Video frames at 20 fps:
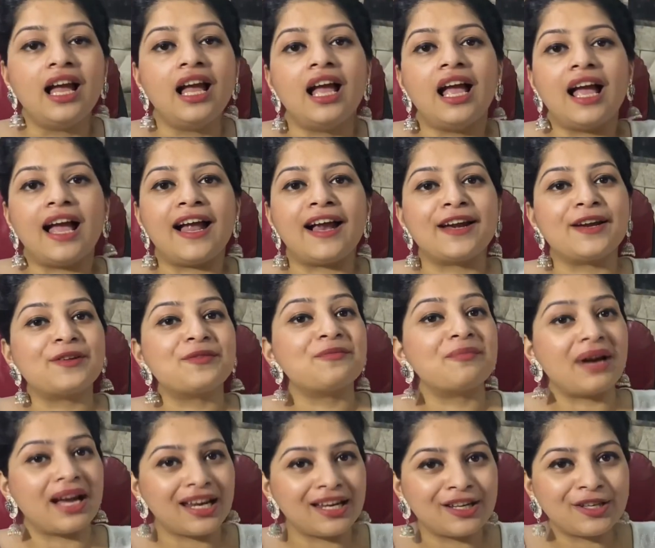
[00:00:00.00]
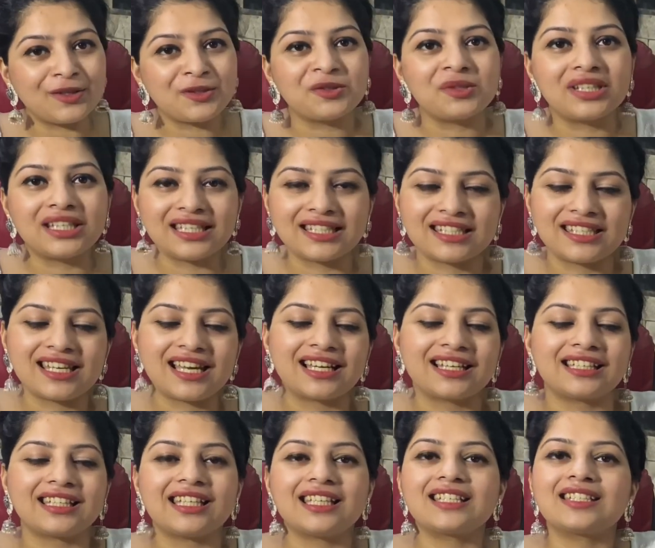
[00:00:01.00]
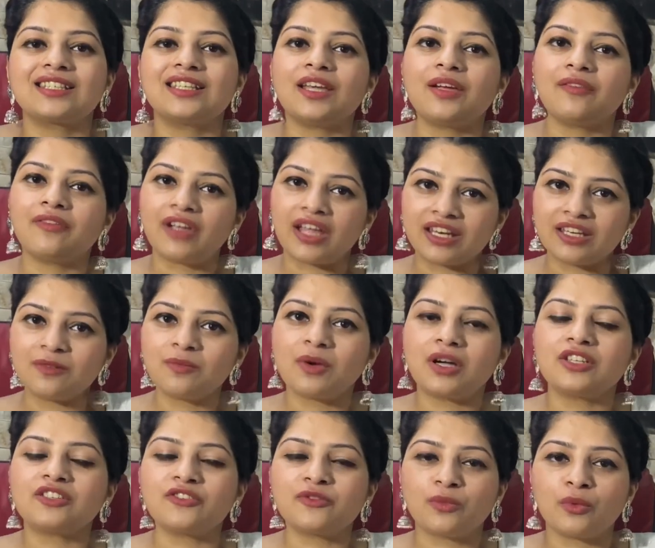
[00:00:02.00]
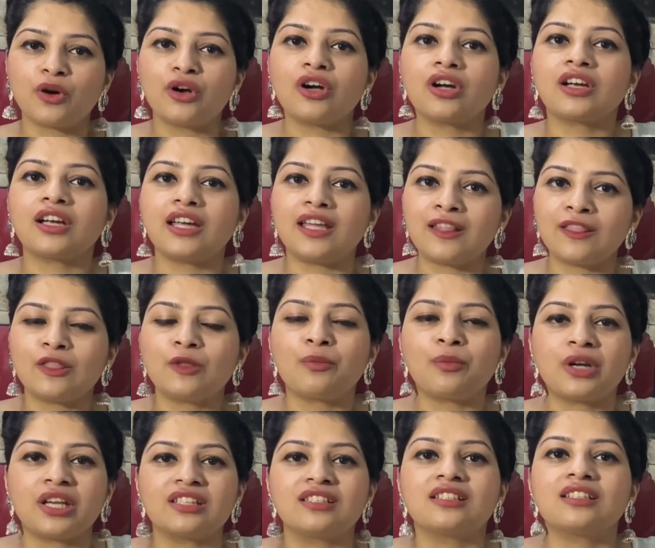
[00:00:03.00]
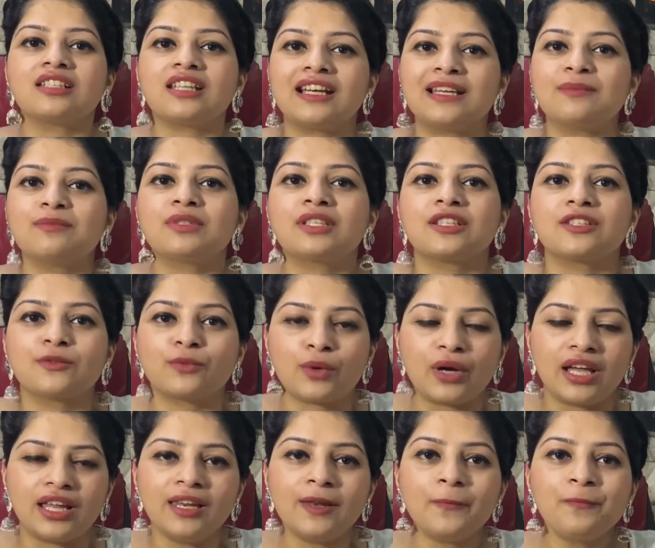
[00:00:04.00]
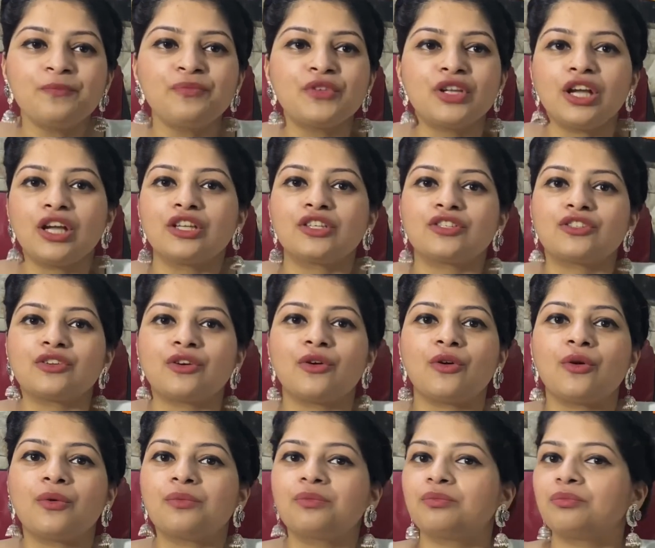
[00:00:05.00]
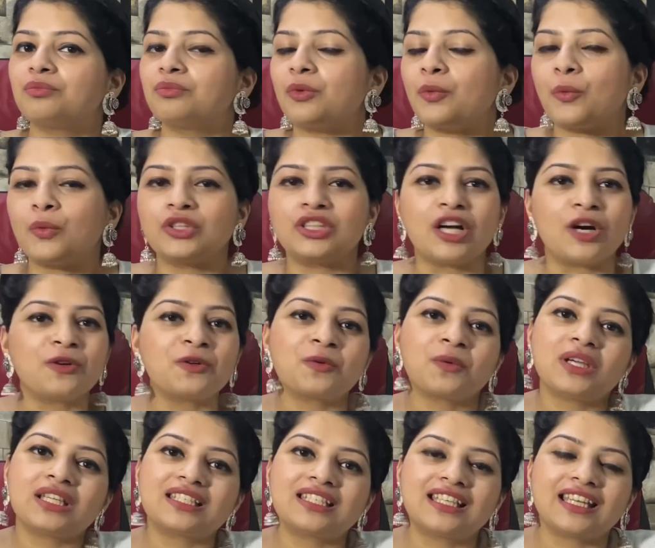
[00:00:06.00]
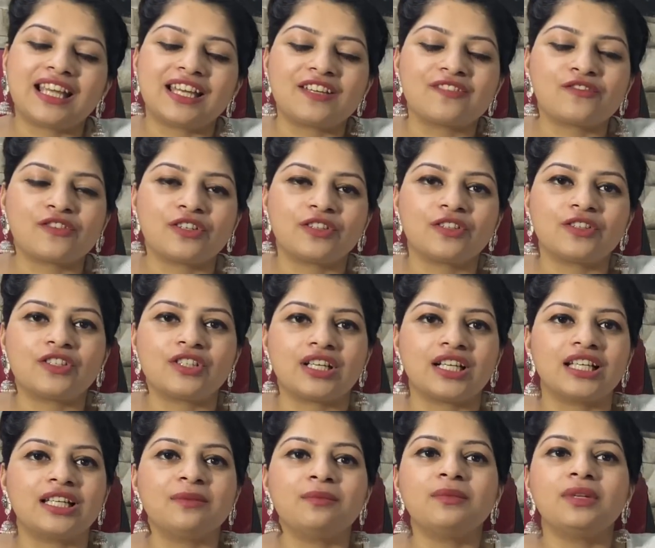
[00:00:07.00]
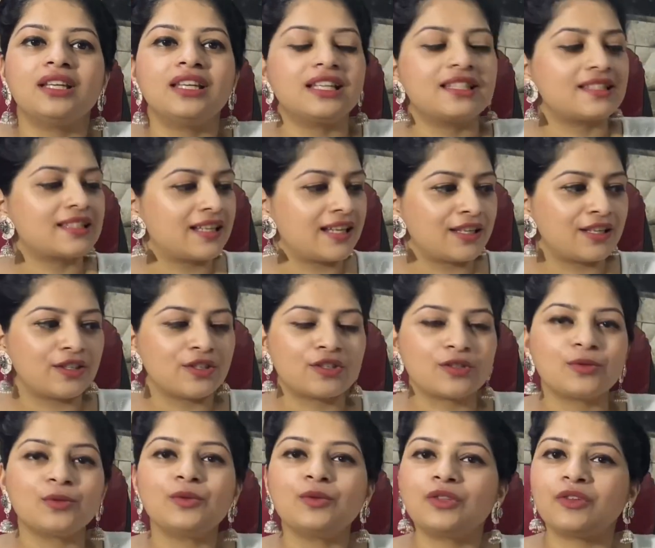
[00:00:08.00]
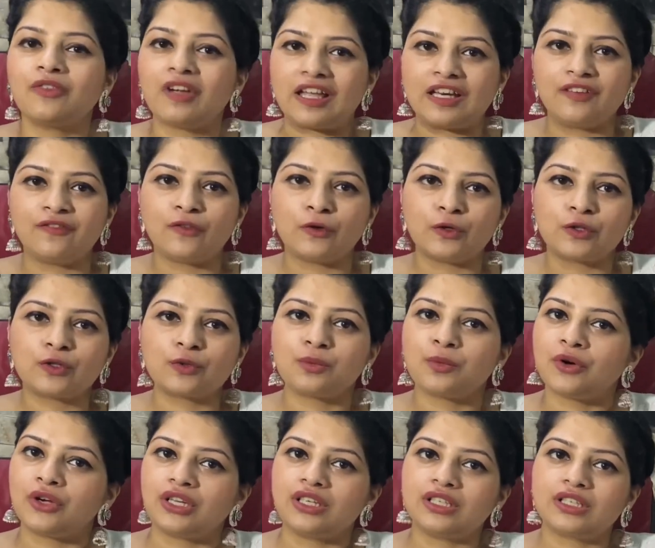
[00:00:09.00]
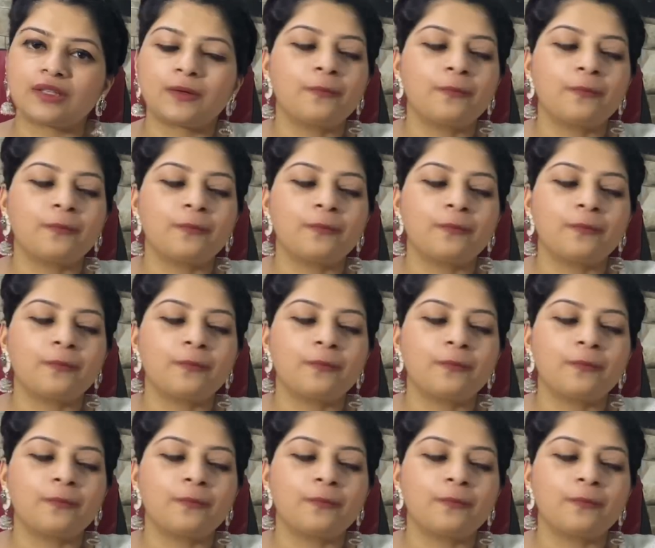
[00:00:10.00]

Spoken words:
And mind you, these tactics, they very much work in the present times as well. So without wasting any further time, let's get into the very first point,